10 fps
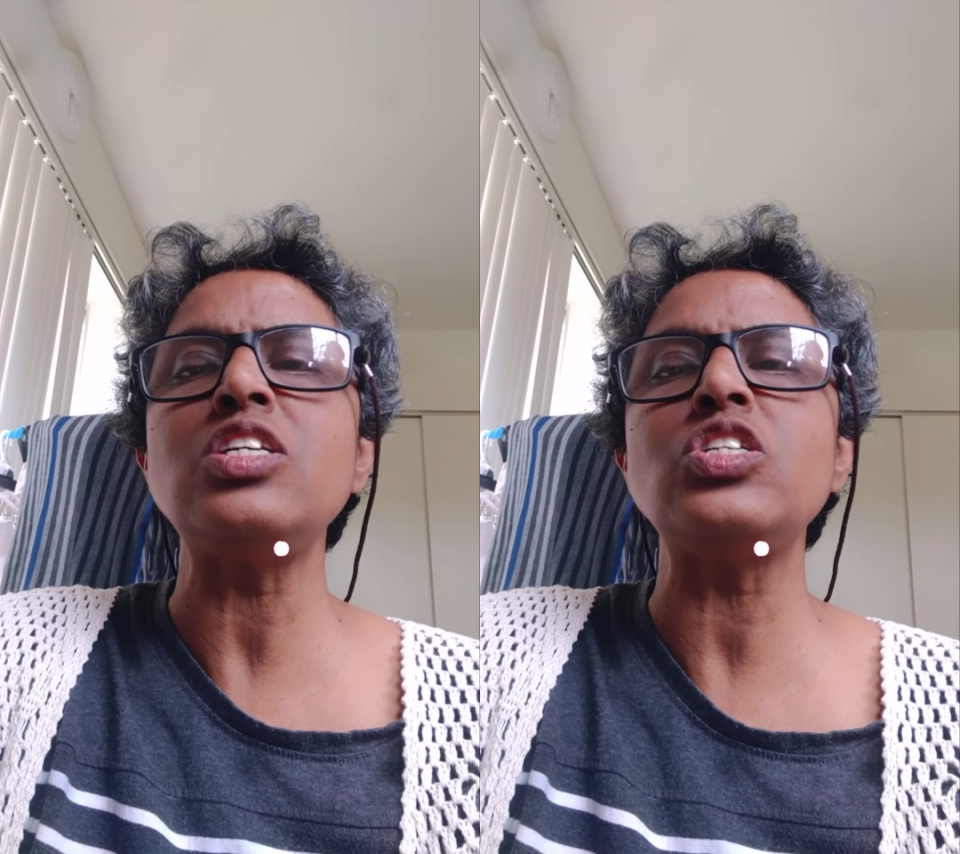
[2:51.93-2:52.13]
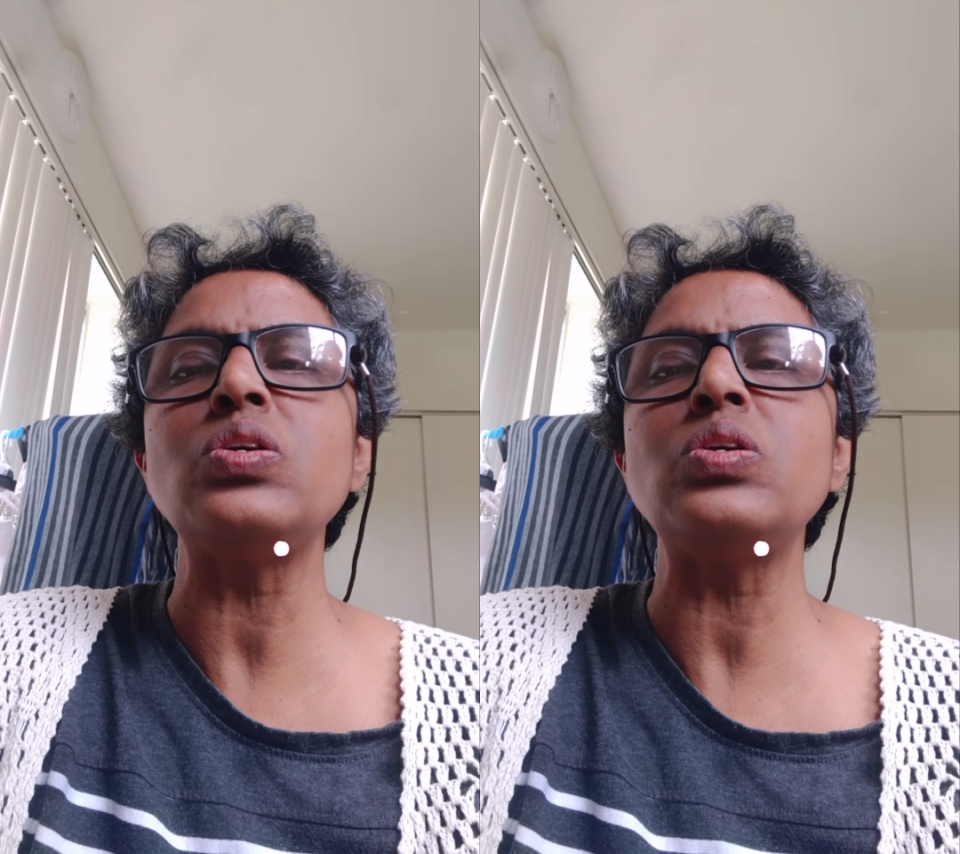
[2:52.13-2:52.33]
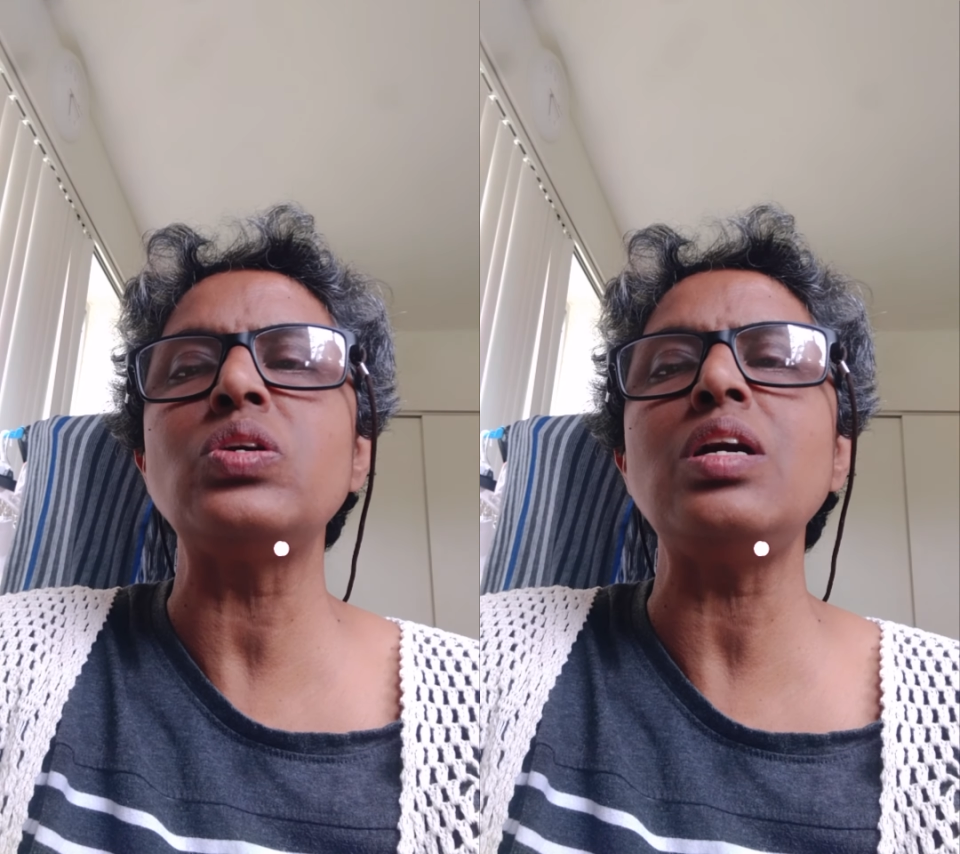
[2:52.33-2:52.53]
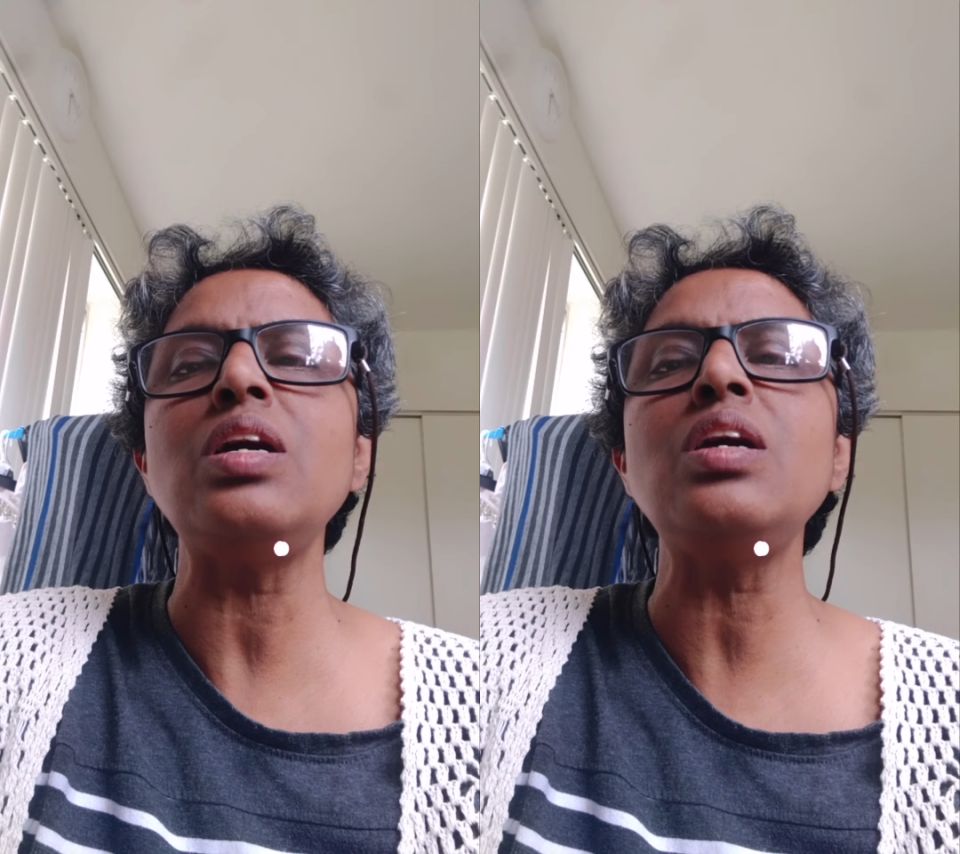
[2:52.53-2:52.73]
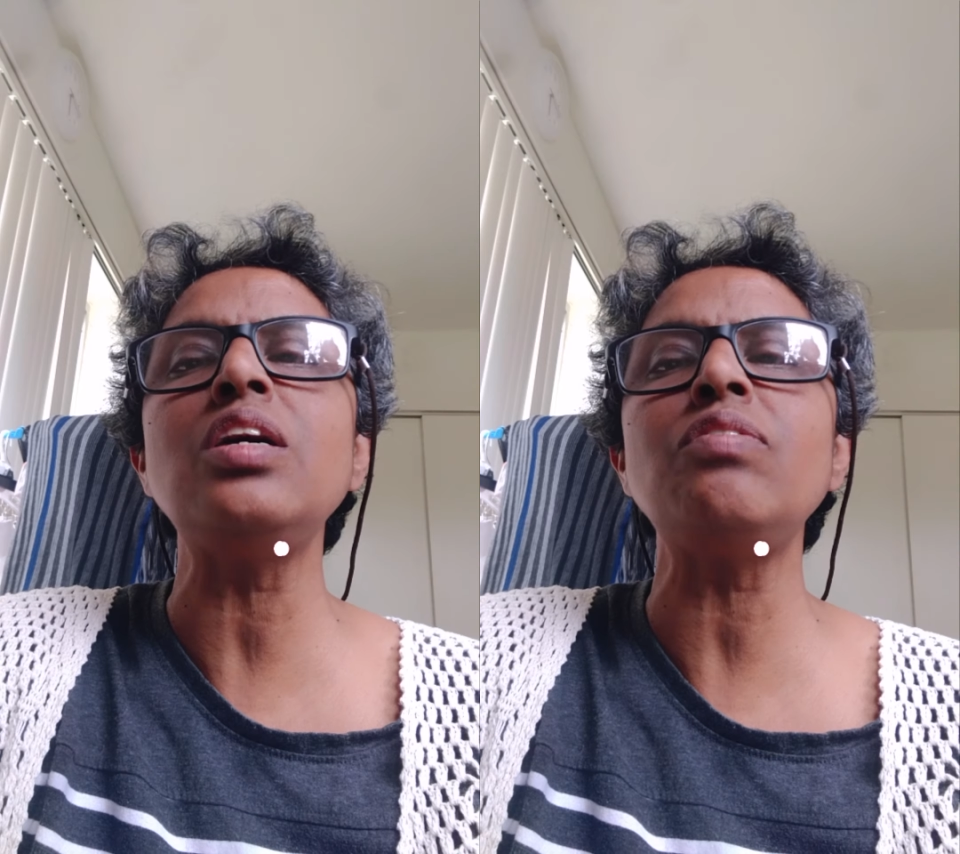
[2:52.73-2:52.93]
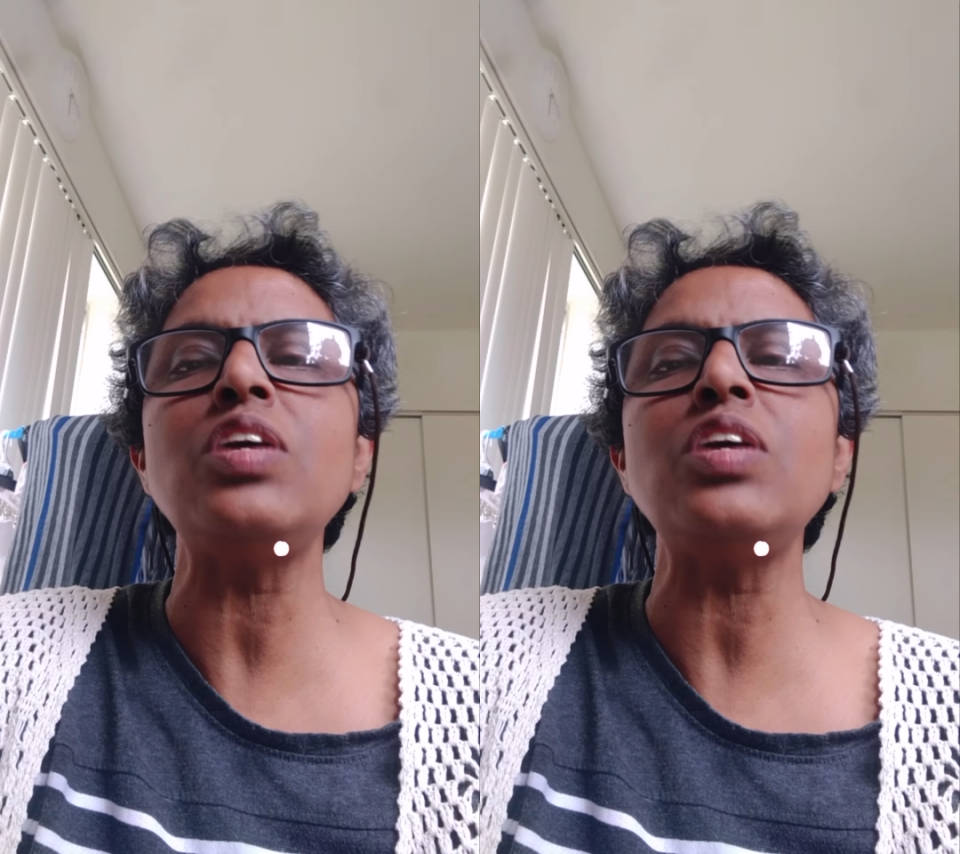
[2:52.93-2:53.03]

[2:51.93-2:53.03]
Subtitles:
should give